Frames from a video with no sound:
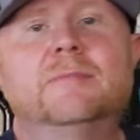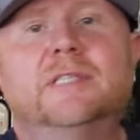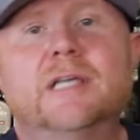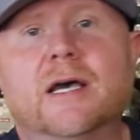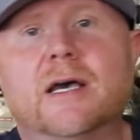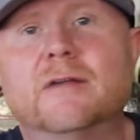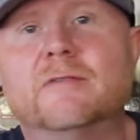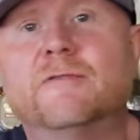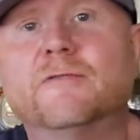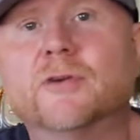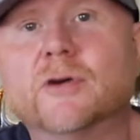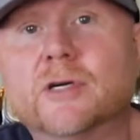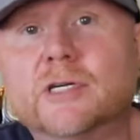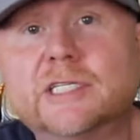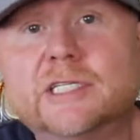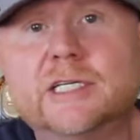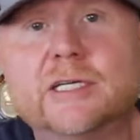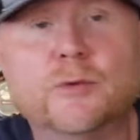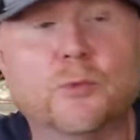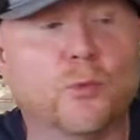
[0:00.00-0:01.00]
Don
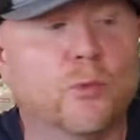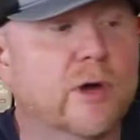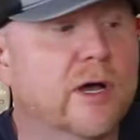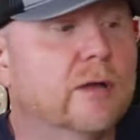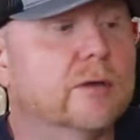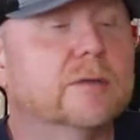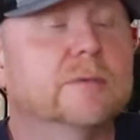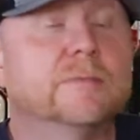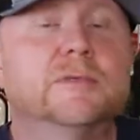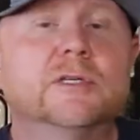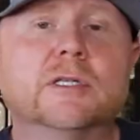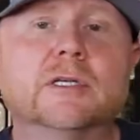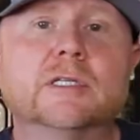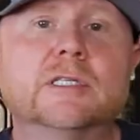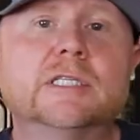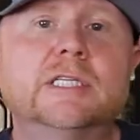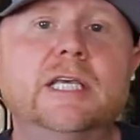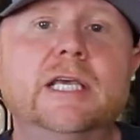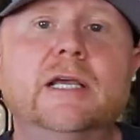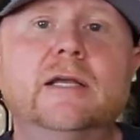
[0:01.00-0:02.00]
Ferguson and welcome to the
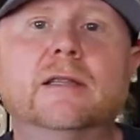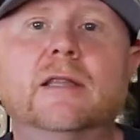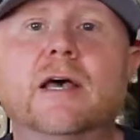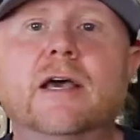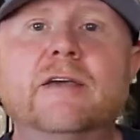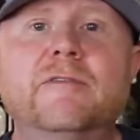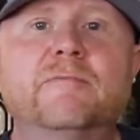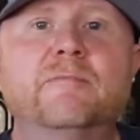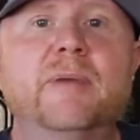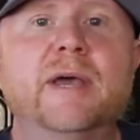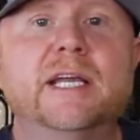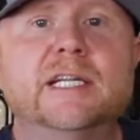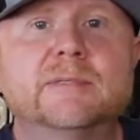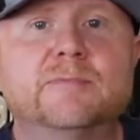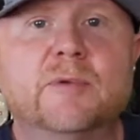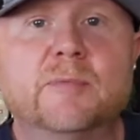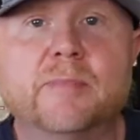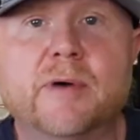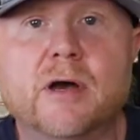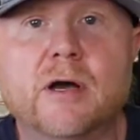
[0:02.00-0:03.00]
Teak Life
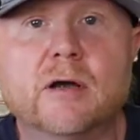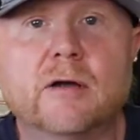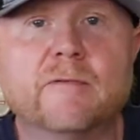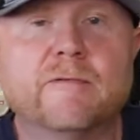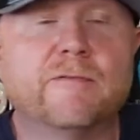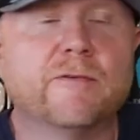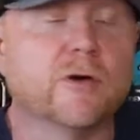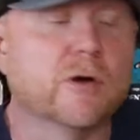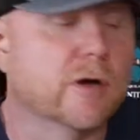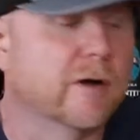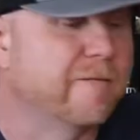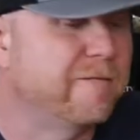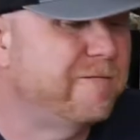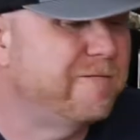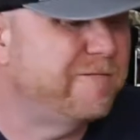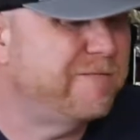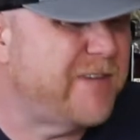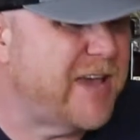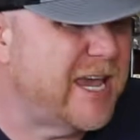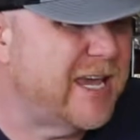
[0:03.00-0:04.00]
Basement Bar for a
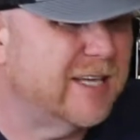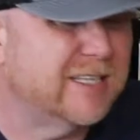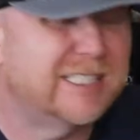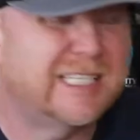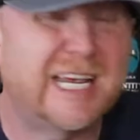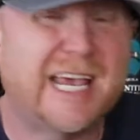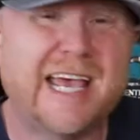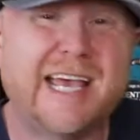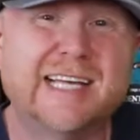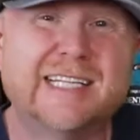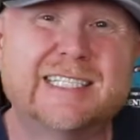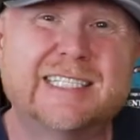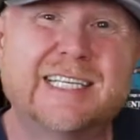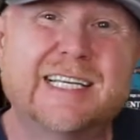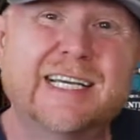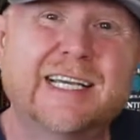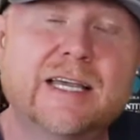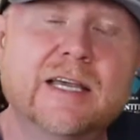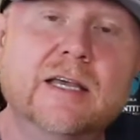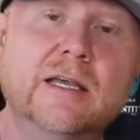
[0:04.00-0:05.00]

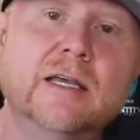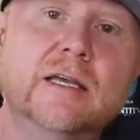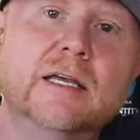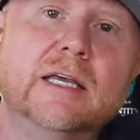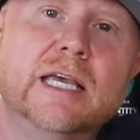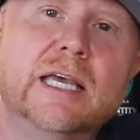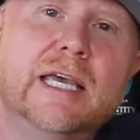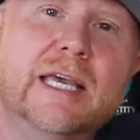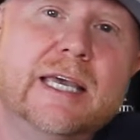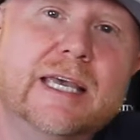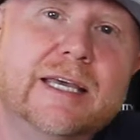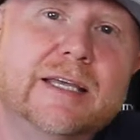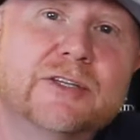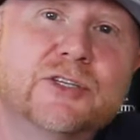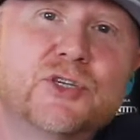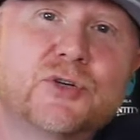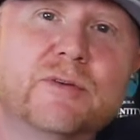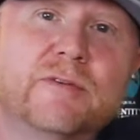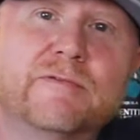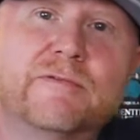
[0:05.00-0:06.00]
fantastic,
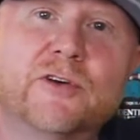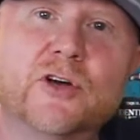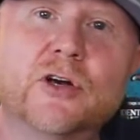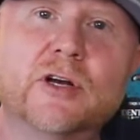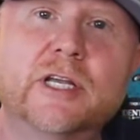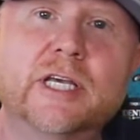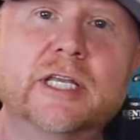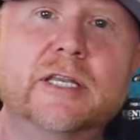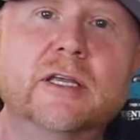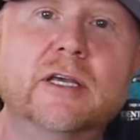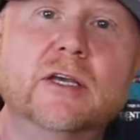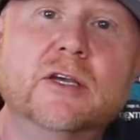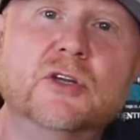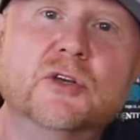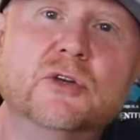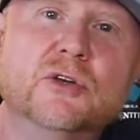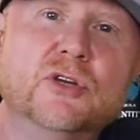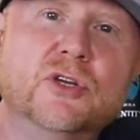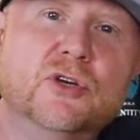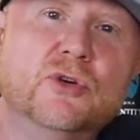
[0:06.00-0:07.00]
introverted,
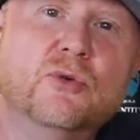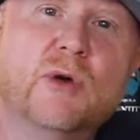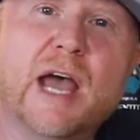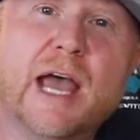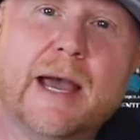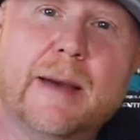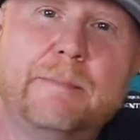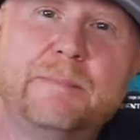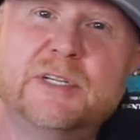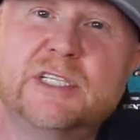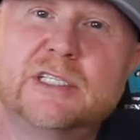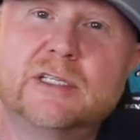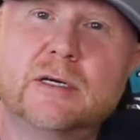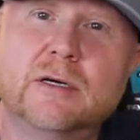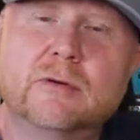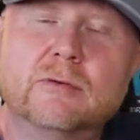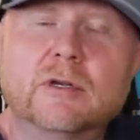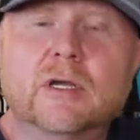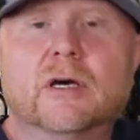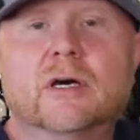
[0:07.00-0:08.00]
new
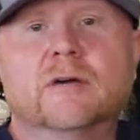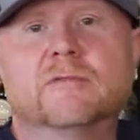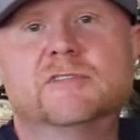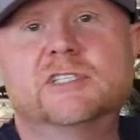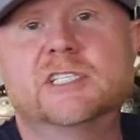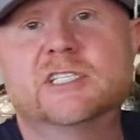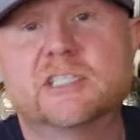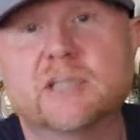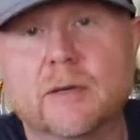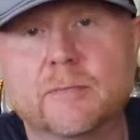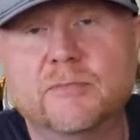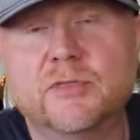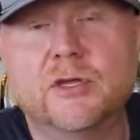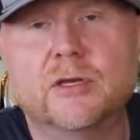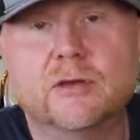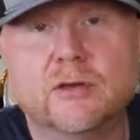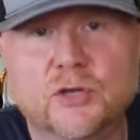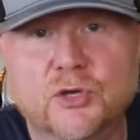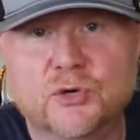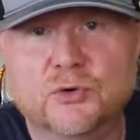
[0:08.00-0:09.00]
episode of
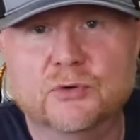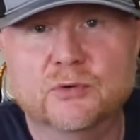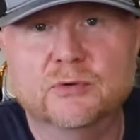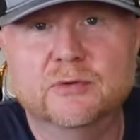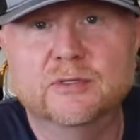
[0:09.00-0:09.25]
something new.